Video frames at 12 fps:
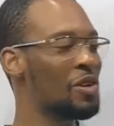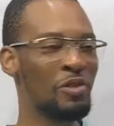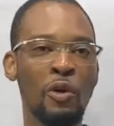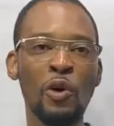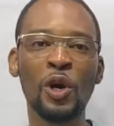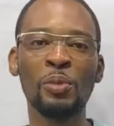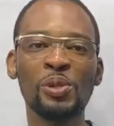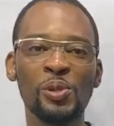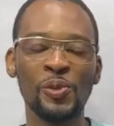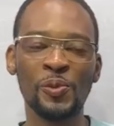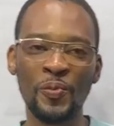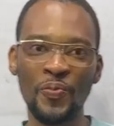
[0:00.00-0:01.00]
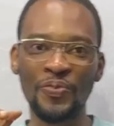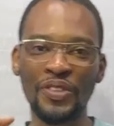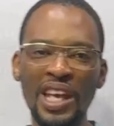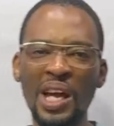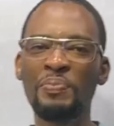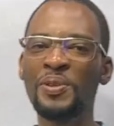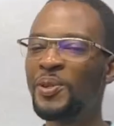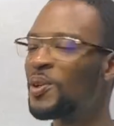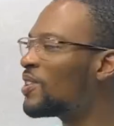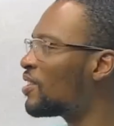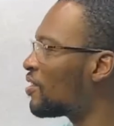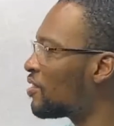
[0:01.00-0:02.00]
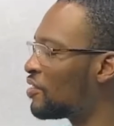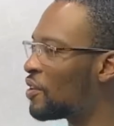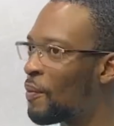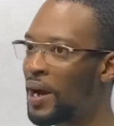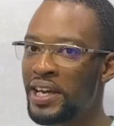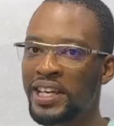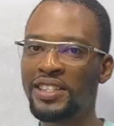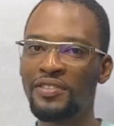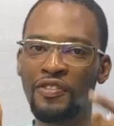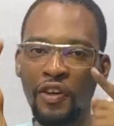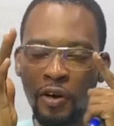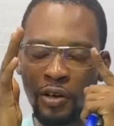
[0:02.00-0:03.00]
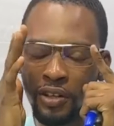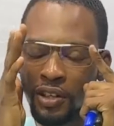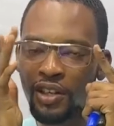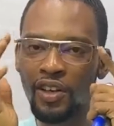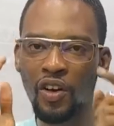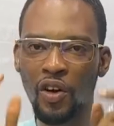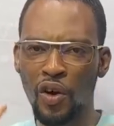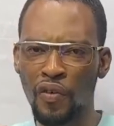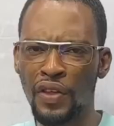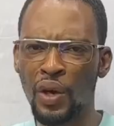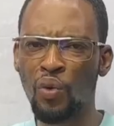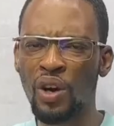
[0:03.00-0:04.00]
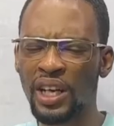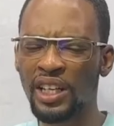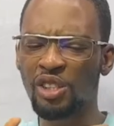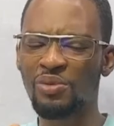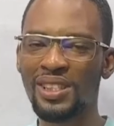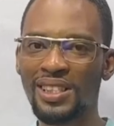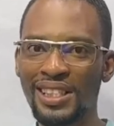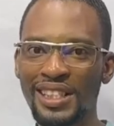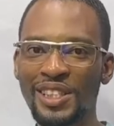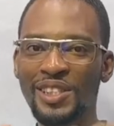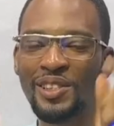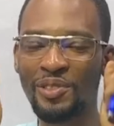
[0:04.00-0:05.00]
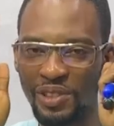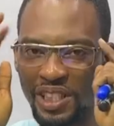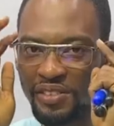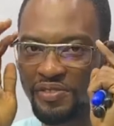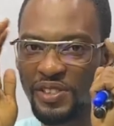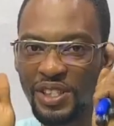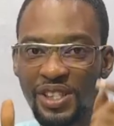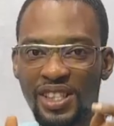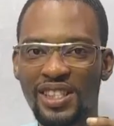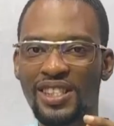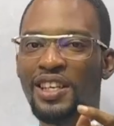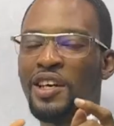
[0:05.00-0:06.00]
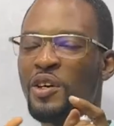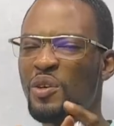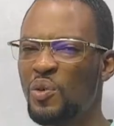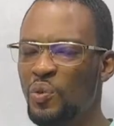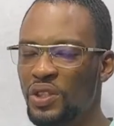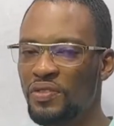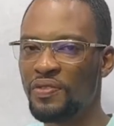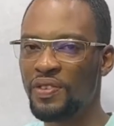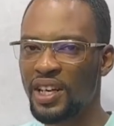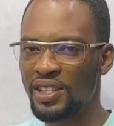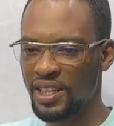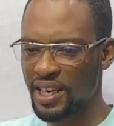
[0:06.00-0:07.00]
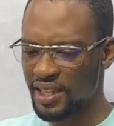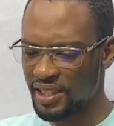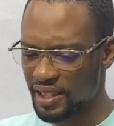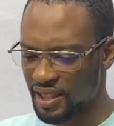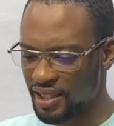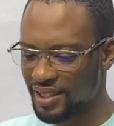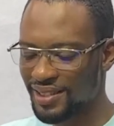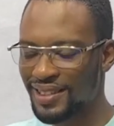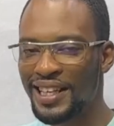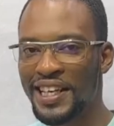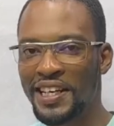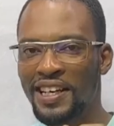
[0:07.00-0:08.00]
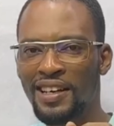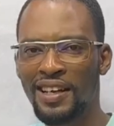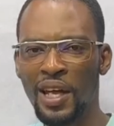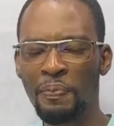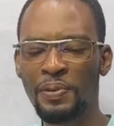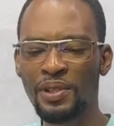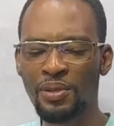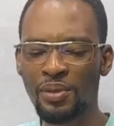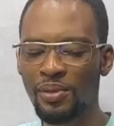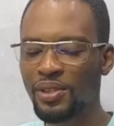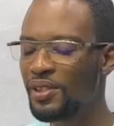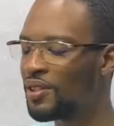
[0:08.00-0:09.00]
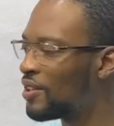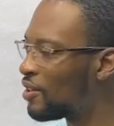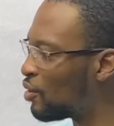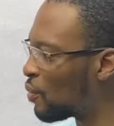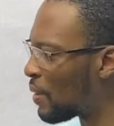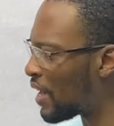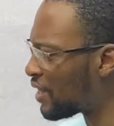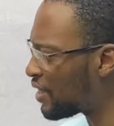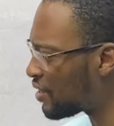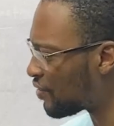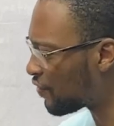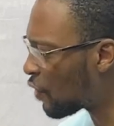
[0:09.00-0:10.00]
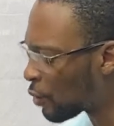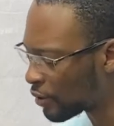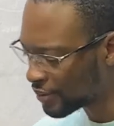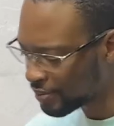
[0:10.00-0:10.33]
you are welcome to episode number 84 of the 120 Days to Jamb Physics with Flash Isaac. Episode number 84.